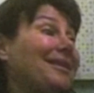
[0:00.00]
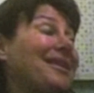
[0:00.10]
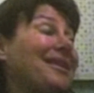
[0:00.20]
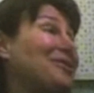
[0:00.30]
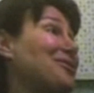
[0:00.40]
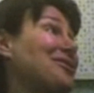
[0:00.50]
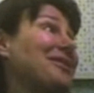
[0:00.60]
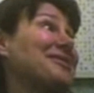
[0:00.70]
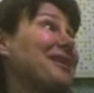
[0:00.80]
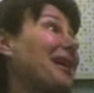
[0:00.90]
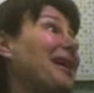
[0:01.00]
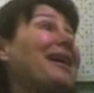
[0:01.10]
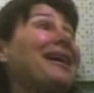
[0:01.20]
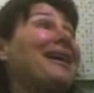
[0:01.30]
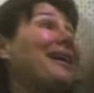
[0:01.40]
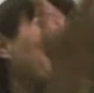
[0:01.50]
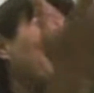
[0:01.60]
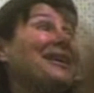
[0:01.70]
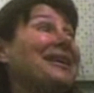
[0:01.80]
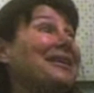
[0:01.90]
that's just not sound.
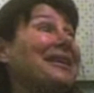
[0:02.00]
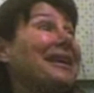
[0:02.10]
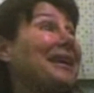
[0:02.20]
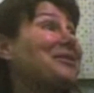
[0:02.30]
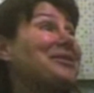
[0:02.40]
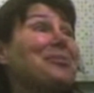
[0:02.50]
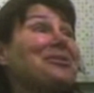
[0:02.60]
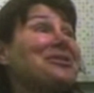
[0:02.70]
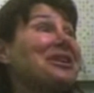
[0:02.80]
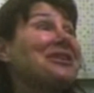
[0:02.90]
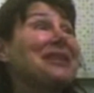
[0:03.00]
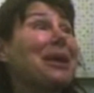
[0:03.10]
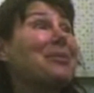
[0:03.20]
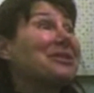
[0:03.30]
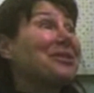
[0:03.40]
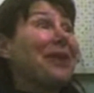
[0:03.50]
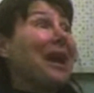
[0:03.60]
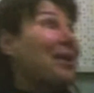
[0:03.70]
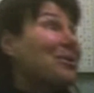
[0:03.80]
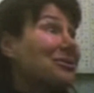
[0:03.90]
Again, if someone says that I was at her
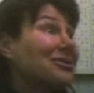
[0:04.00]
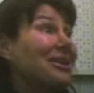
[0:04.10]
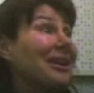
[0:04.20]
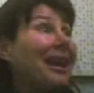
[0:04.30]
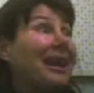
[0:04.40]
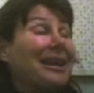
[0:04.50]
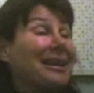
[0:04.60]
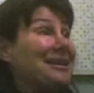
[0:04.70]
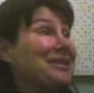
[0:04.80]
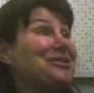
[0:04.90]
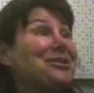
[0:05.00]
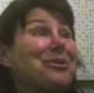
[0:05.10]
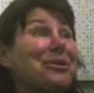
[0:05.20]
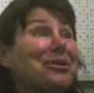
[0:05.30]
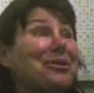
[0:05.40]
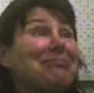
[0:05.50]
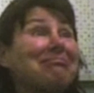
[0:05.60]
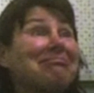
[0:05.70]
house and I had an incident with her,